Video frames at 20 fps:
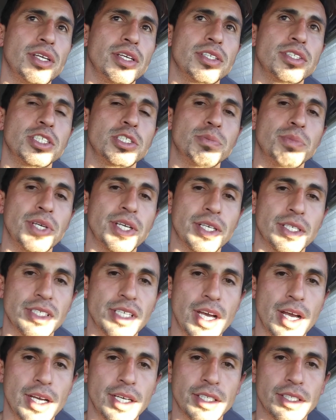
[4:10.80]
she's being
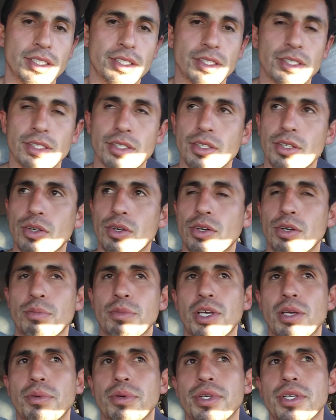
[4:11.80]
attacked, or
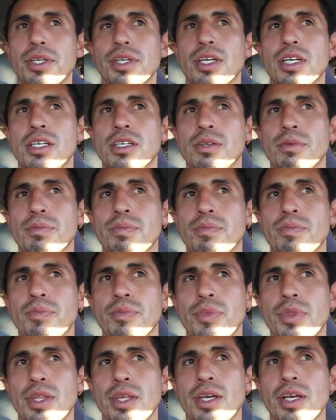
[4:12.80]
maybe
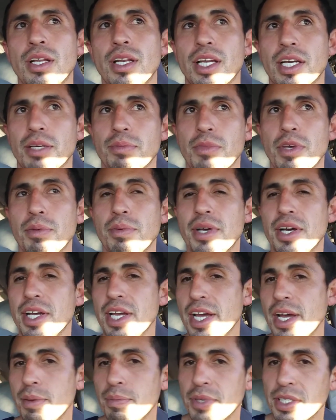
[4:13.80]
maybe I
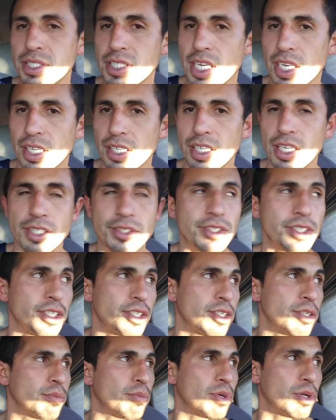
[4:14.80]
am antagonizing
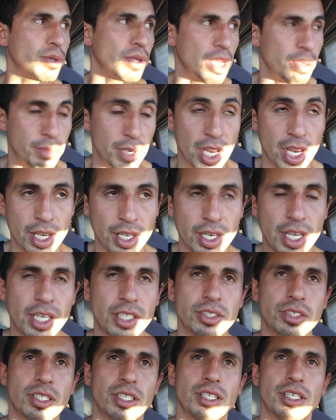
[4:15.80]
her, but I'm not
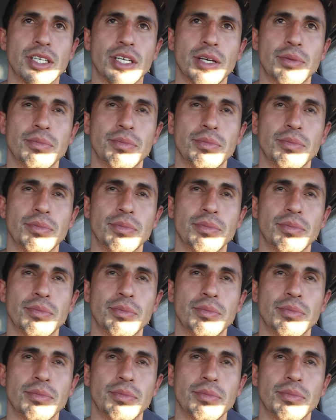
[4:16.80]
actually.